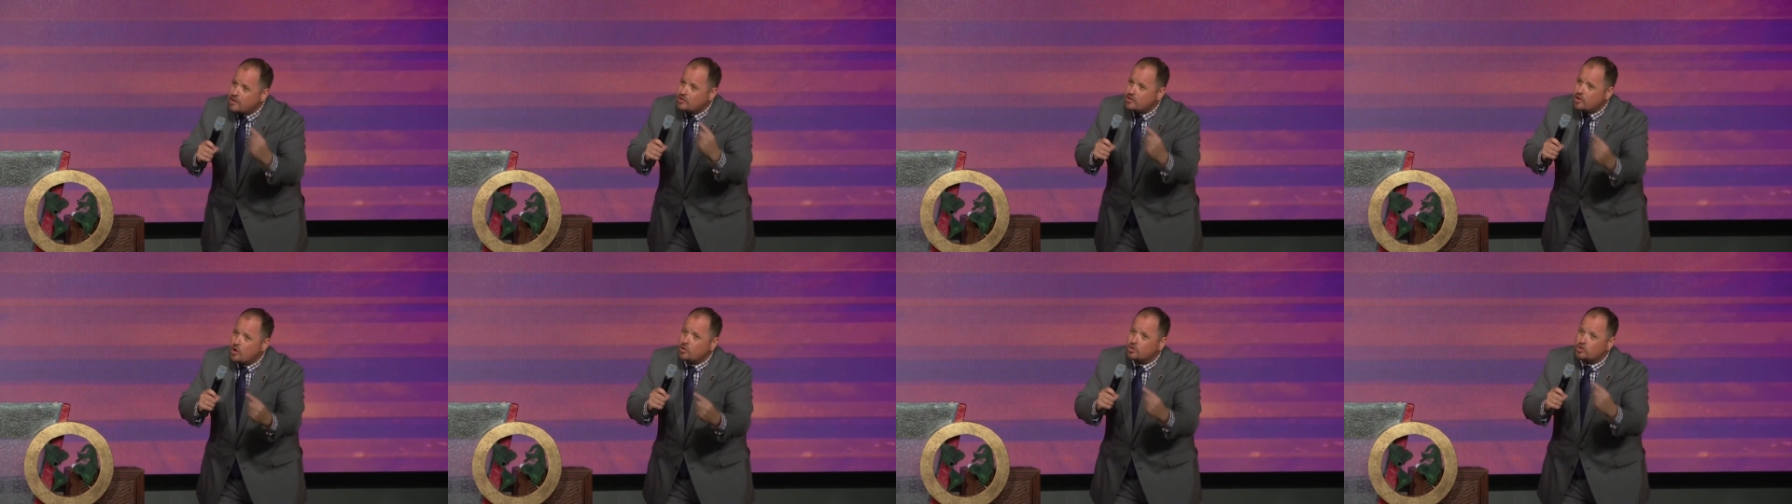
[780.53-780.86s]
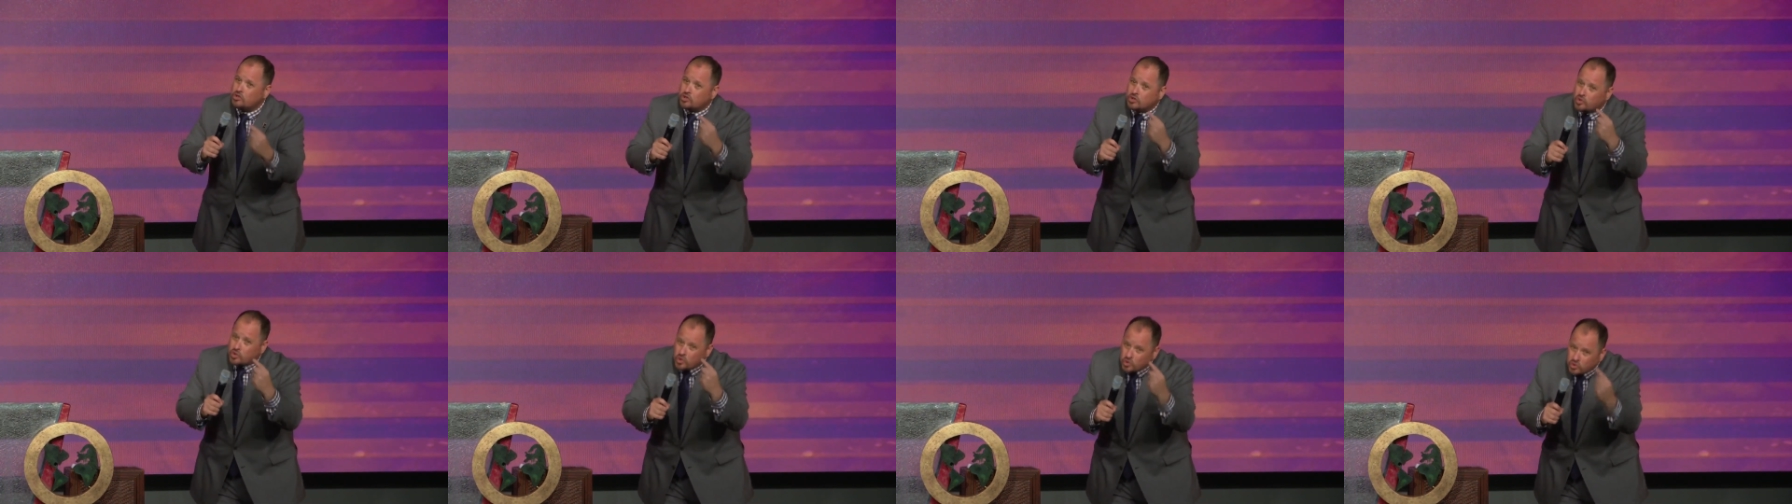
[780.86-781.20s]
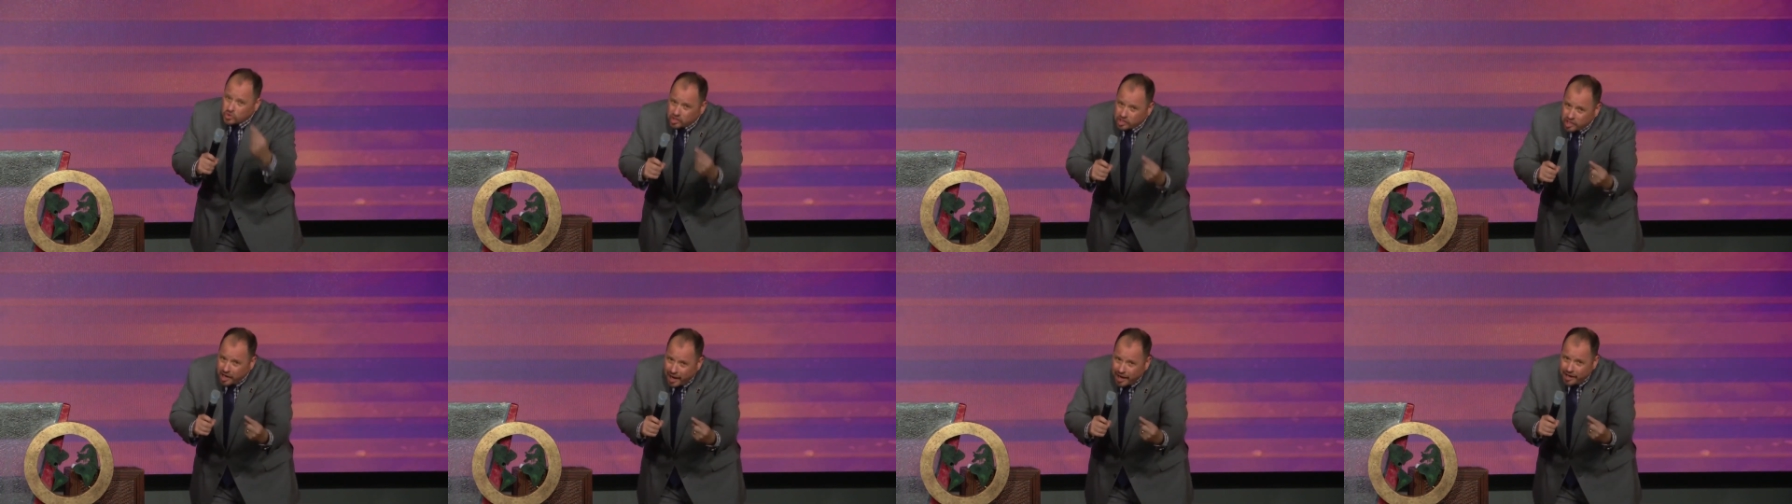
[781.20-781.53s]
you know true
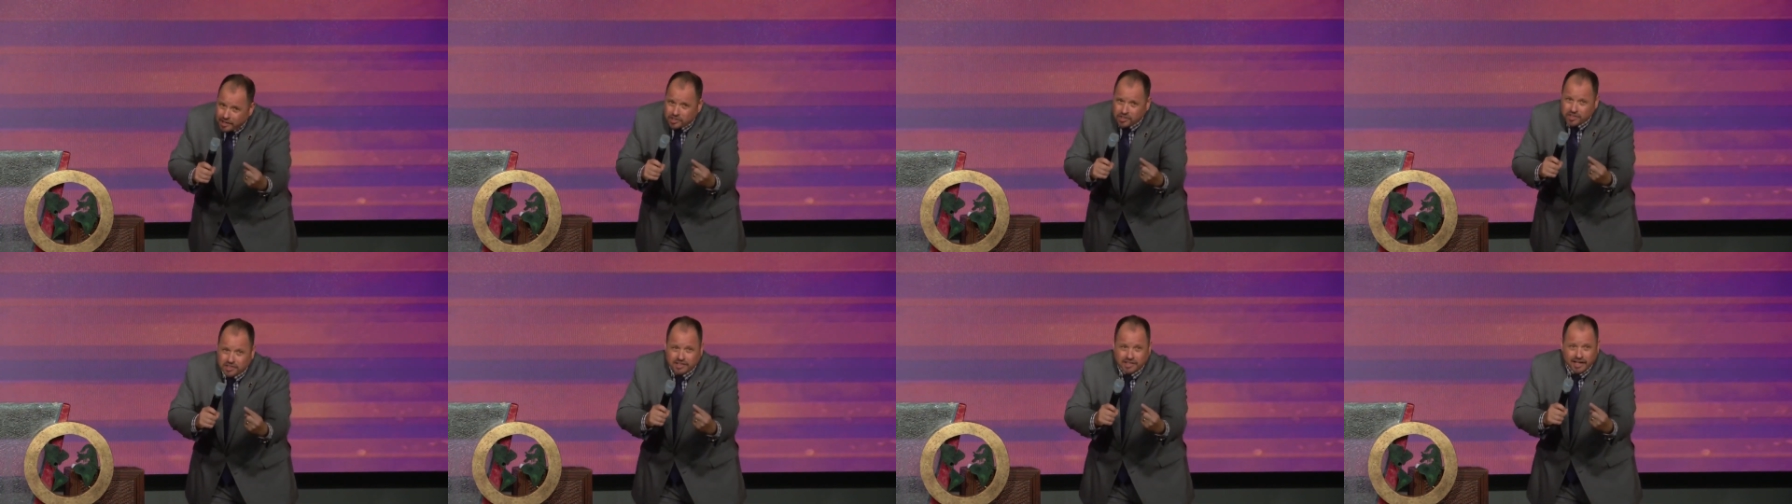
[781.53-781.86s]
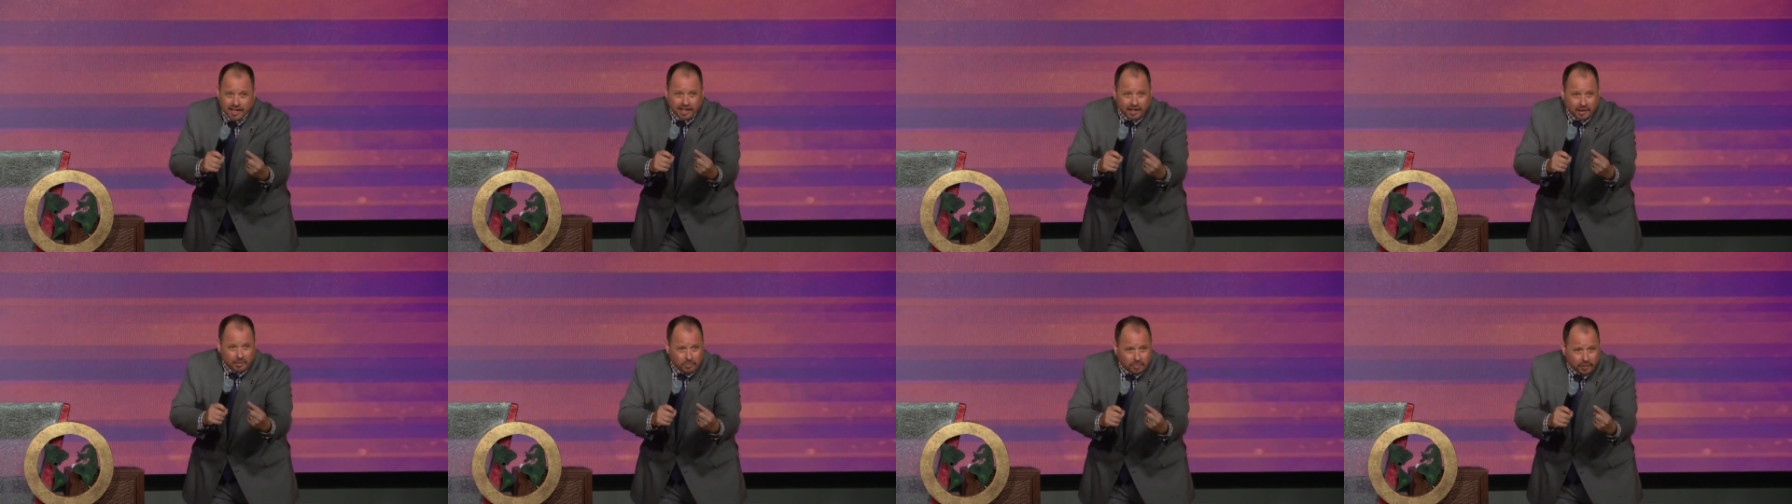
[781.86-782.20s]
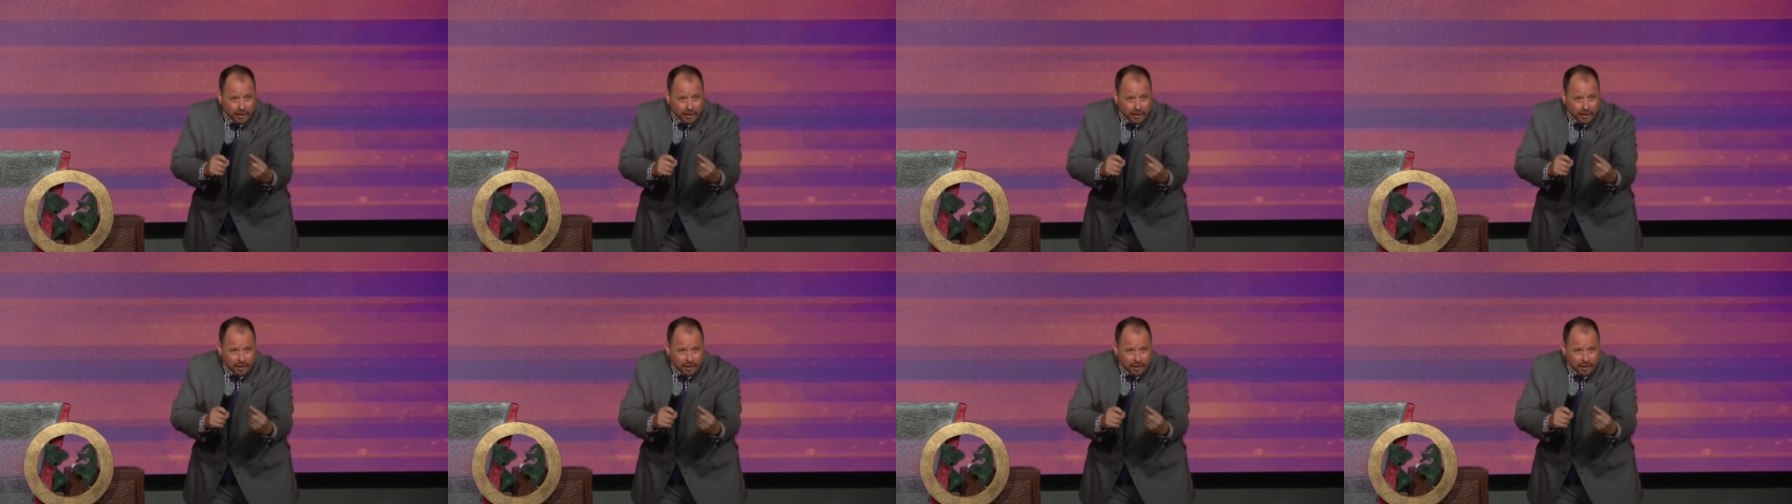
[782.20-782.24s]
change is taking